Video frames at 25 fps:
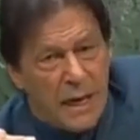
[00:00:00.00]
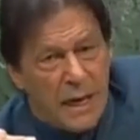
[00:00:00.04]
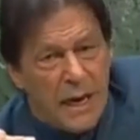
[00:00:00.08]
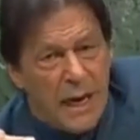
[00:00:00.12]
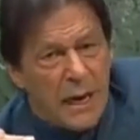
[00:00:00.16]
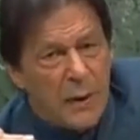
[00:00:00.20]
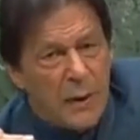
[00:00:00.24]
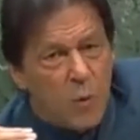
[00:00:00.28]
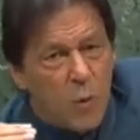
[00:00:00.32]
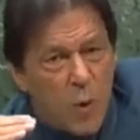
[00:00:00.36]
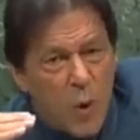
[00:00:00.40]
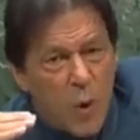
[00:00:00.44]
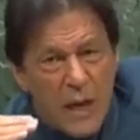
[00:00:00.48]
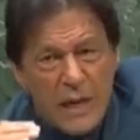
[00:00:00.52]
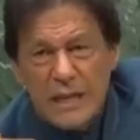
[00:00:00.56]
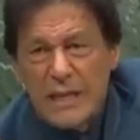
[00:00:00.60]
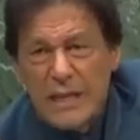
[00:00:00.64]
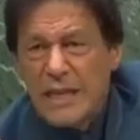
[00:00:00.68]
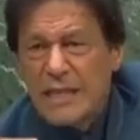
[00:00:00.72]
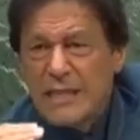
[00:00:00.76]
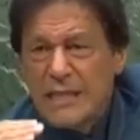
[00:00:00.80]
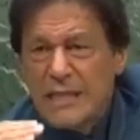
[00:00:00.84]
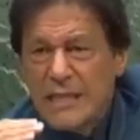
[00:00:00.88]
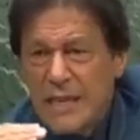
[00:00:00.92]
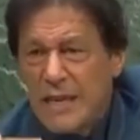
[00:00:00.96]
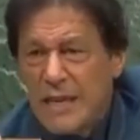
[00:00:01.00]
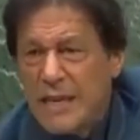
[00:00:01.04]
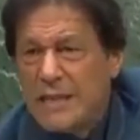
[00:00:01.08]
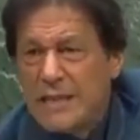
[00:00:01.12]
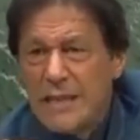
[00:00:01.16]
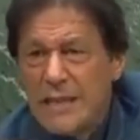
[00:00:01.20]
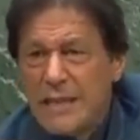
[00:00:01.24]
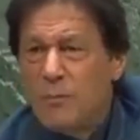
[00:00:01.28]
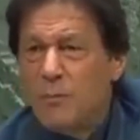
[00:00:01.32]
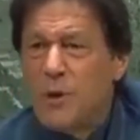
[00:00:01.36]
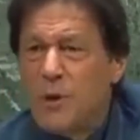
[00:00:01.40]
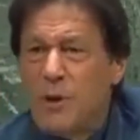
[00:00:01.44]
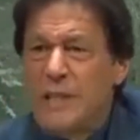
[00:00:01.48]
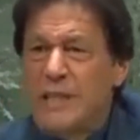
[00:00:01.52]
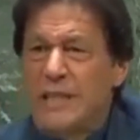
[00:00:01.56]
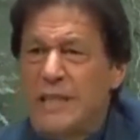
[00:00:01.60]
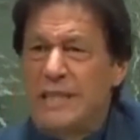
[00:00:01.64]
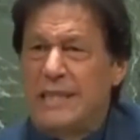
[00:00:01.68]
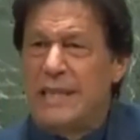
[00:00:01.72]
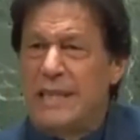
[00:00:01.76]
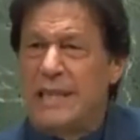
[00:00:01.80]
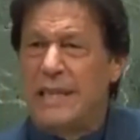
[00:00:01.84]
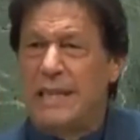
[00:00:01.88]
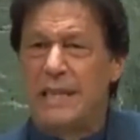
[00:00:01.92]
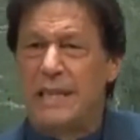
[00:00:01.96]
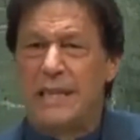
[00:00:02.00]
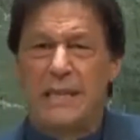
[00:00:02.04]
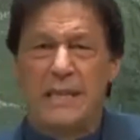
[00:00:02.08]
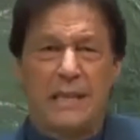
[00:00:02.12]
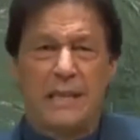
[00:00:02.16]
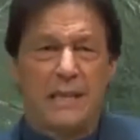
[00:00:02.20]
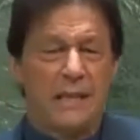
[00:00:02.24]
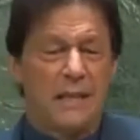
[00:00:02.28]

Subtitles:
And what does Narendra Modi think?